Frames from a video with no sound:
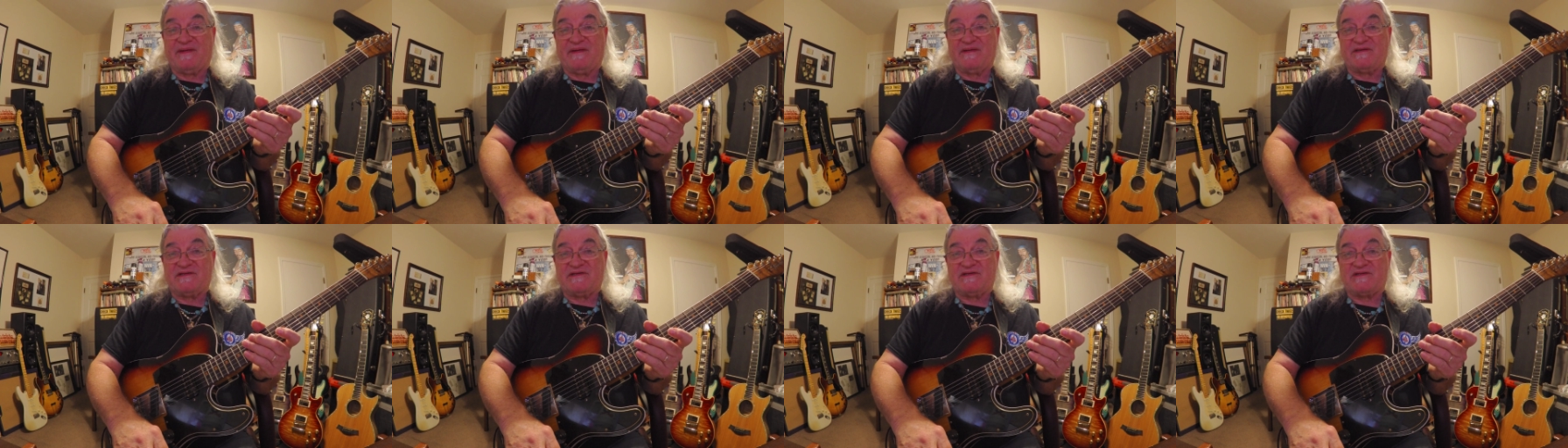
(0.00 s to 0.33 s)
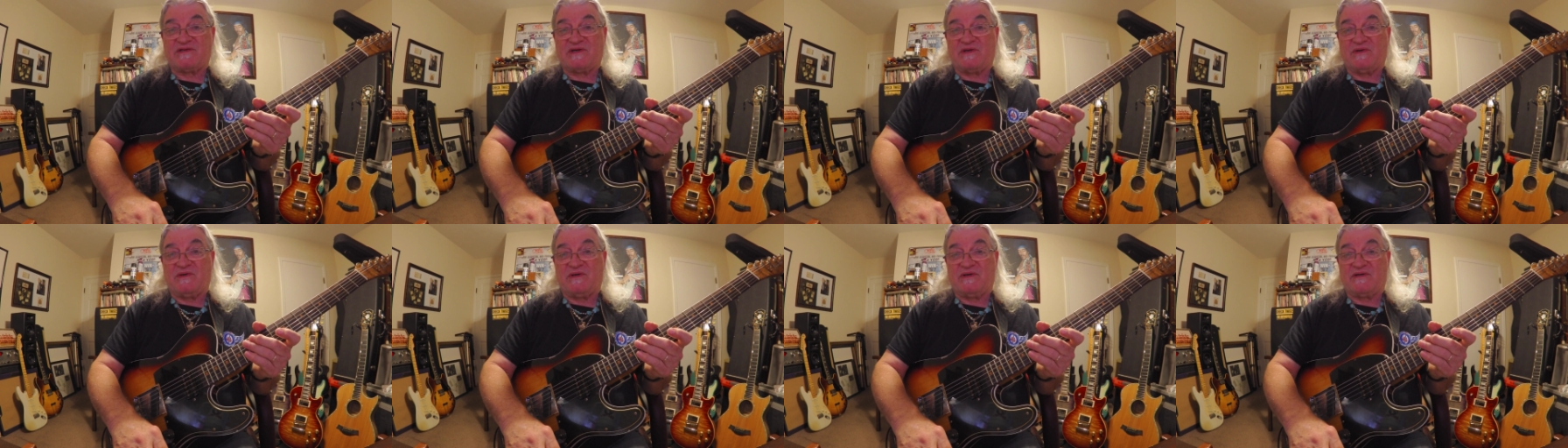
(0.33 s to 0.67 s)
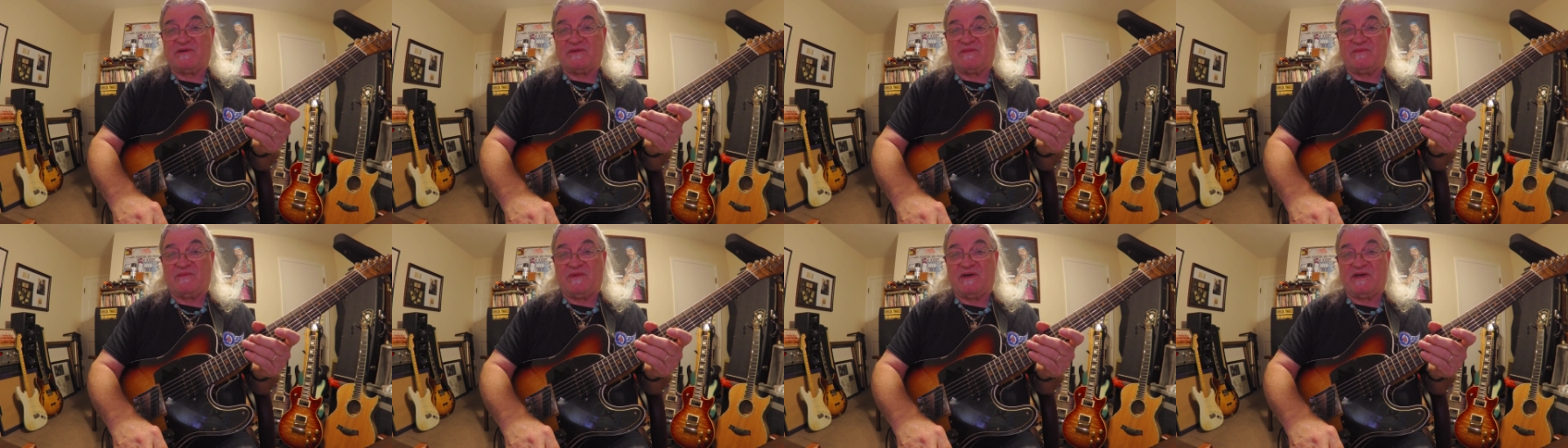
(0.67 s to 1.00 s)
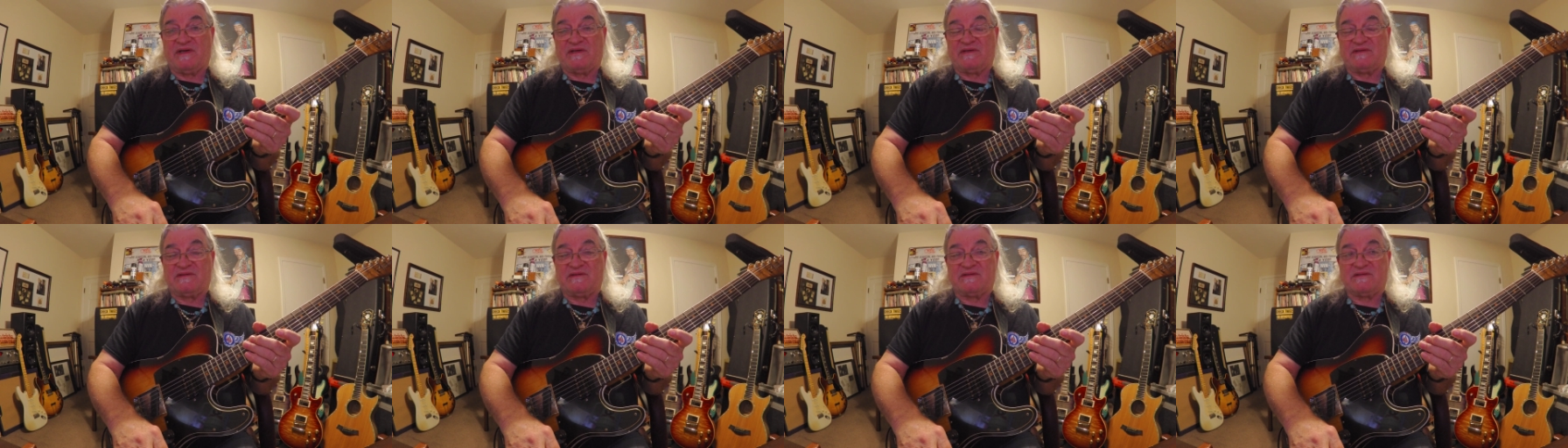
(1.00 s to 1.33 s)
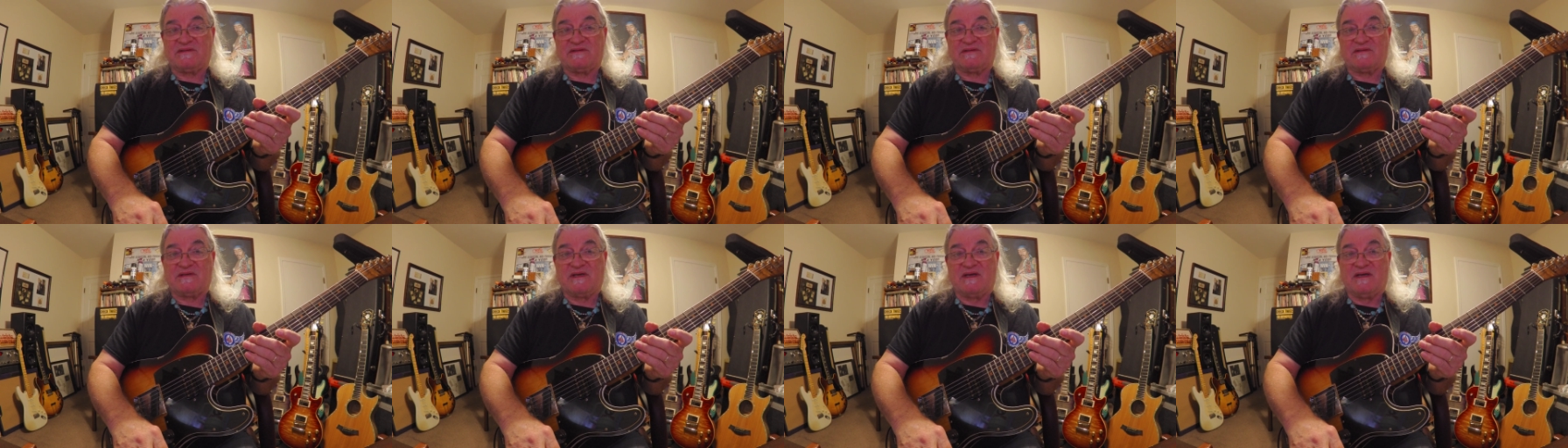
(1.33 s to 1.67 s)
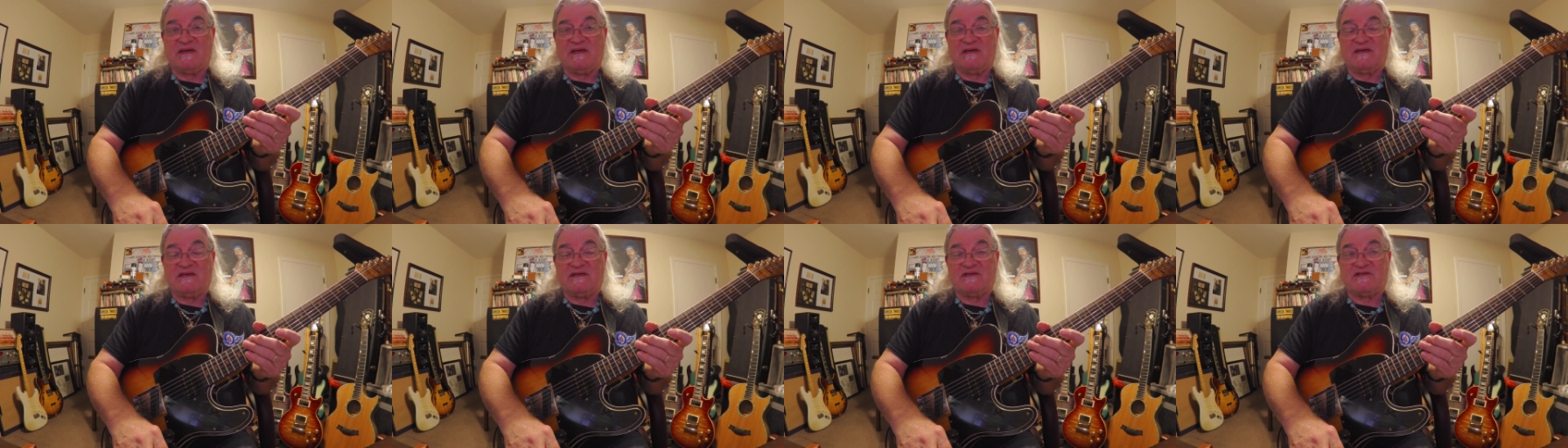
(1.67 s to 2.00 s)
so I don't mind
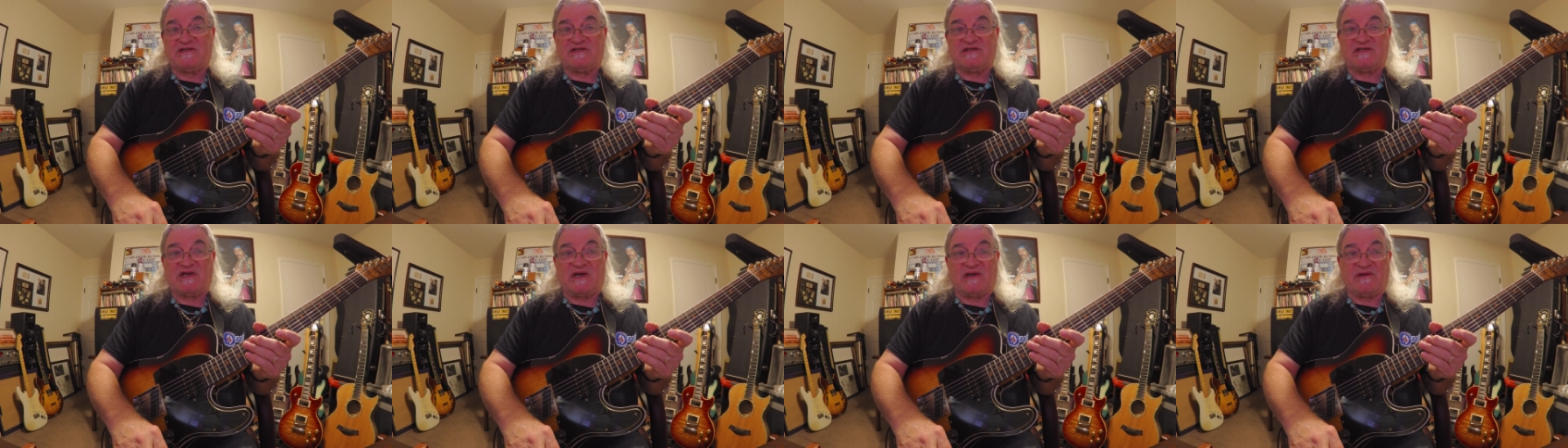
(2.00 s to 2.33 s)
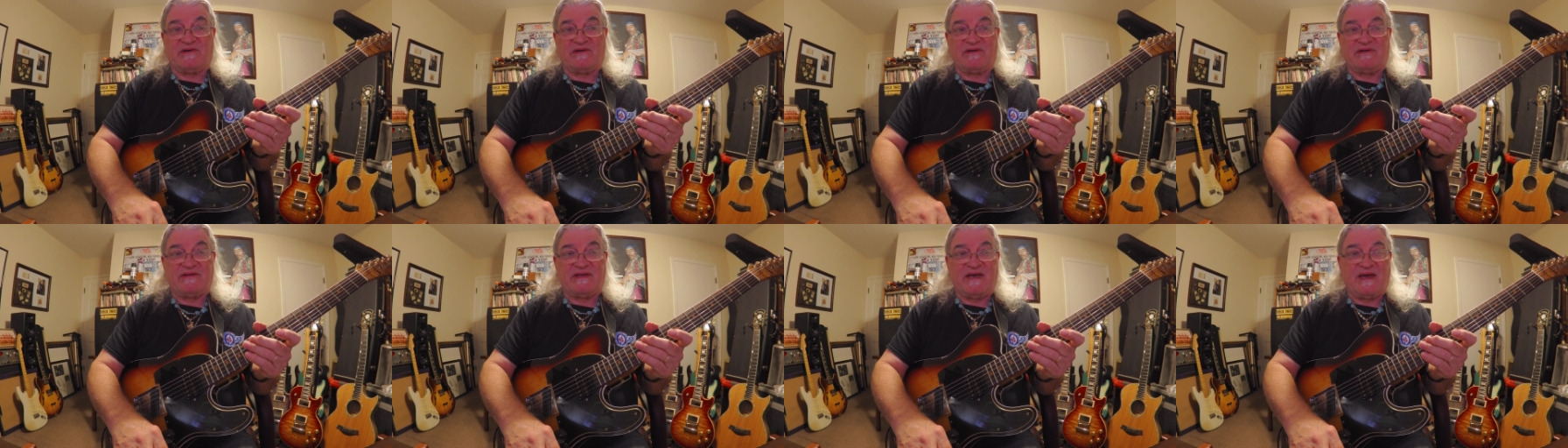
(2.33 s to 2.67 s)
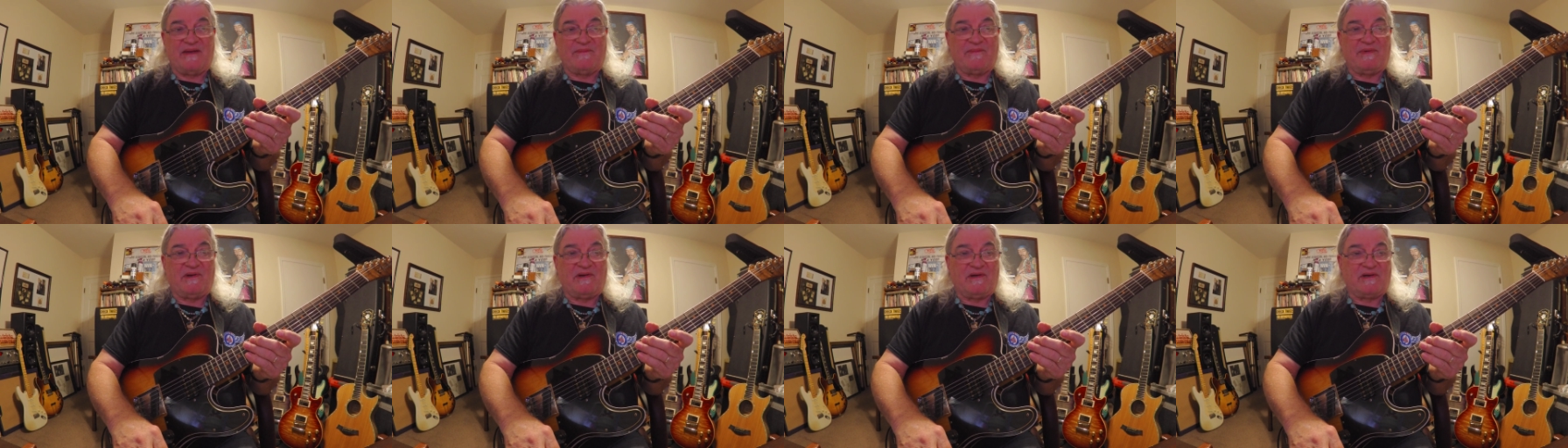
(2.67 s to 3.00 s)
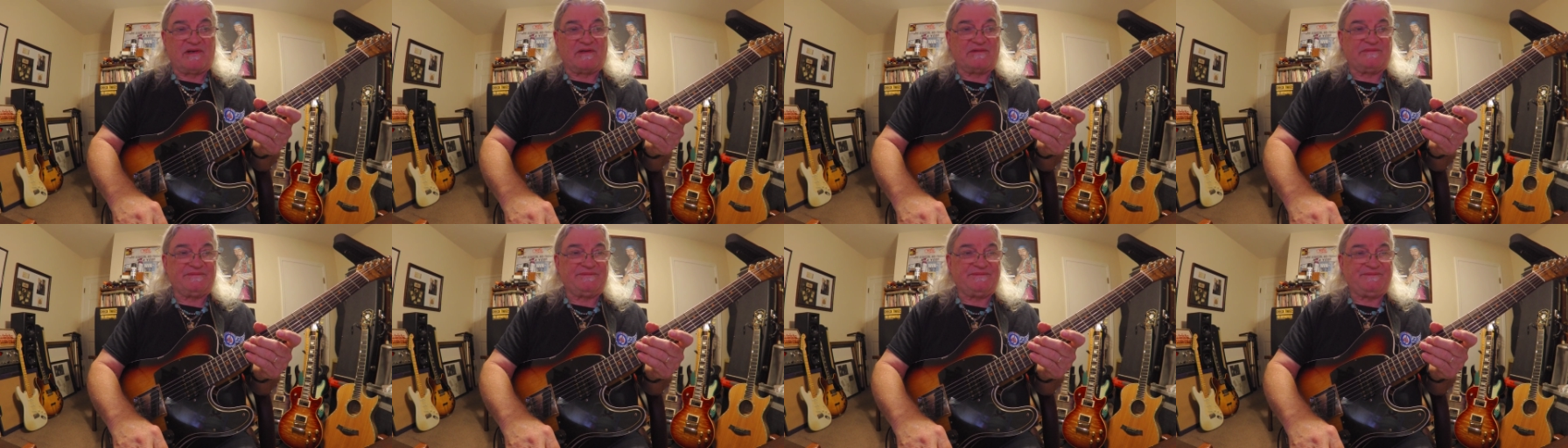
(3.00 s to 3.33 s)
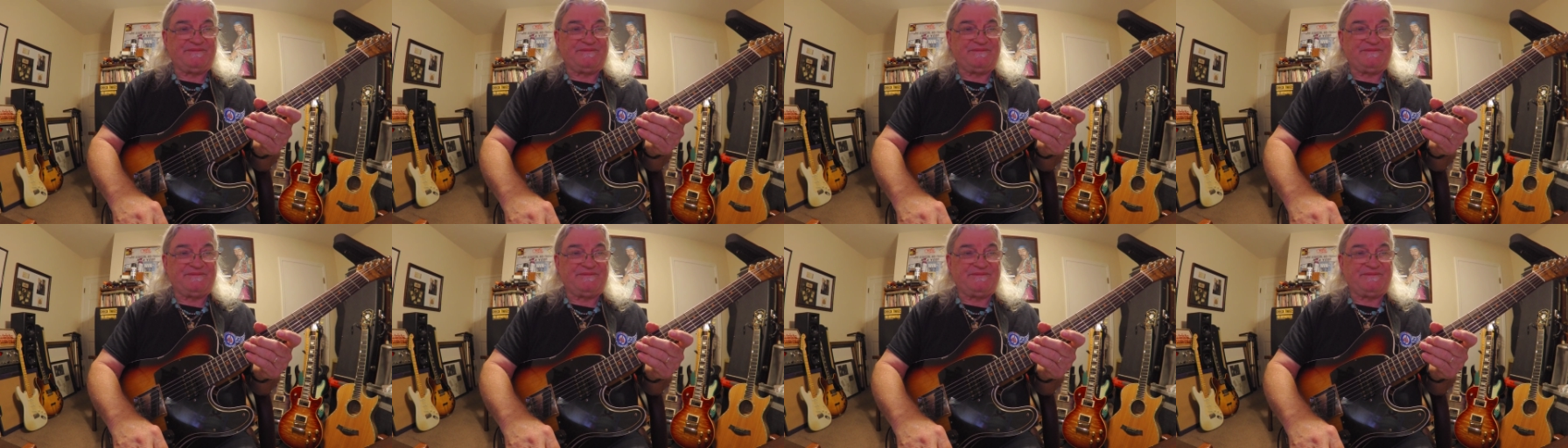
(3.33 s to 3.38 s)
sharing that part